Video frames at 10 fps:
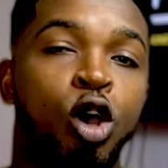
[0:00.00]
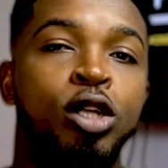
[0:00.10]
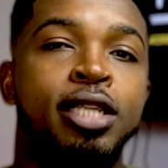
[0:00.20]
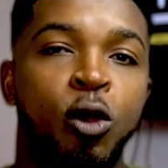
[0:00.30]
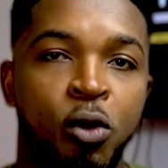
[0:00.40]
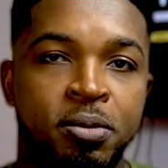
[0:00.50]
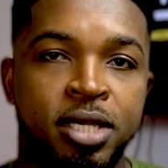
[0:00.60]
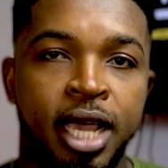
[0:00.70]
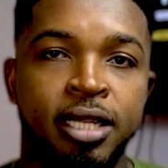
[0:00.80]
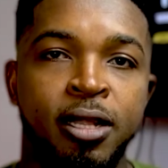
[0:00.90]
on their
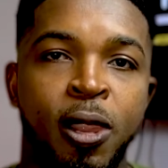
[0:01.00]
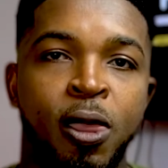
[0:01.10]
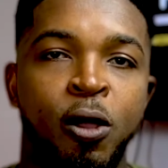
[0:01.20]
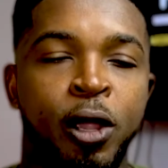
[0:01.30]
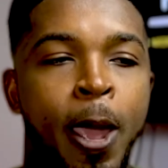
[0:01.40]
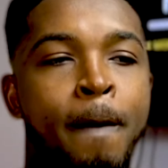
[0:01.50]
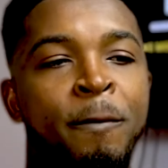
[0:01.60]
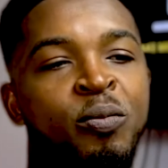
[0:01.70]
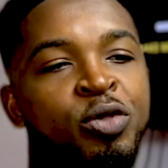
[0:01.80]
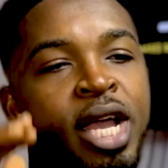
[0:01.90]
website. Okay,
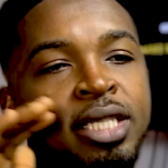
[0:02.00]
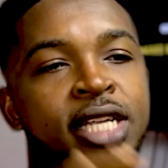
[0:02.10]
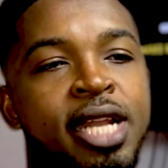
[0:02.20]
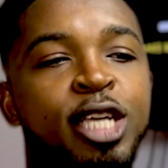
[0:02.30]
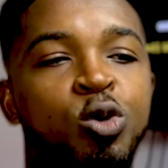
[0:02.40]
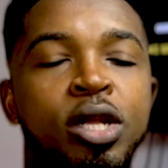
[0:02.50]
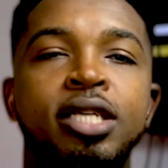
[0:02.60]
then the next one